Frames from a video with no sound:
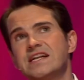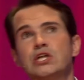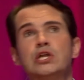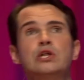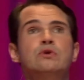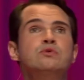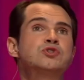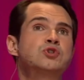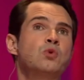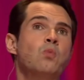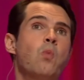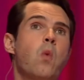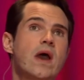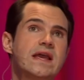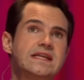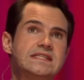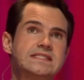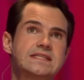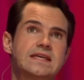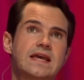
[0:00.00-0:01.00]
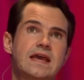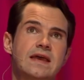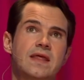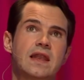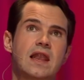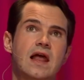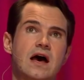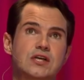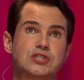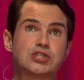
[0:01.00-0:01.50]
to lose some weight in the
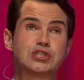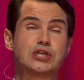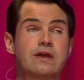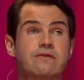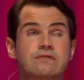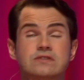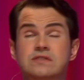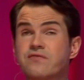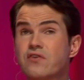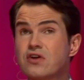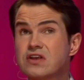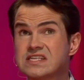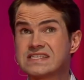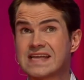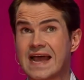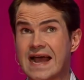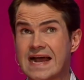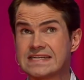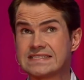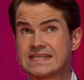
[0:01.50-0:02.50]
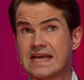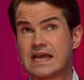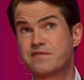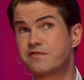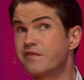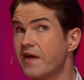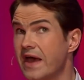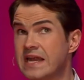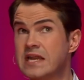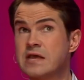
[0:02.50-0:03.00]
last year. It's a very sad day for
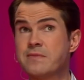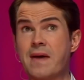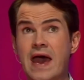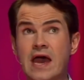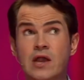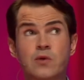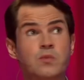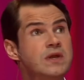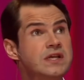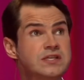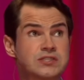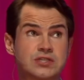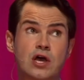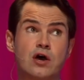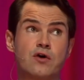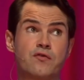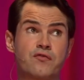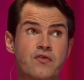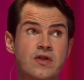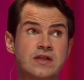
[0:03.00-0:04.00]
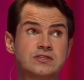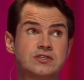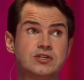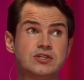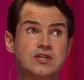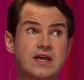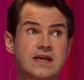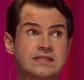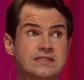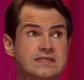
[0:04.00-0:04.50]
any man when his girlfriend
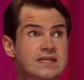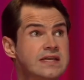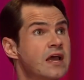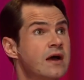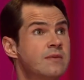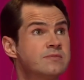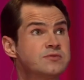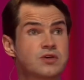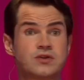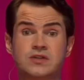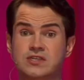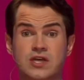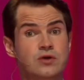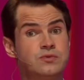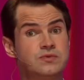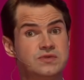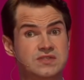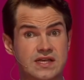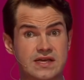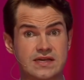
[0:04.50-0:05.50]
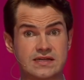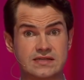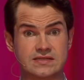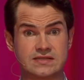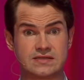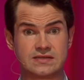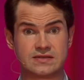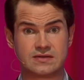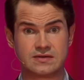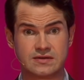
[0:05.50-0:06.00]
suggests he comes on his own
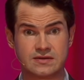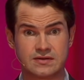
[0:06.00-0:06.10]
tits.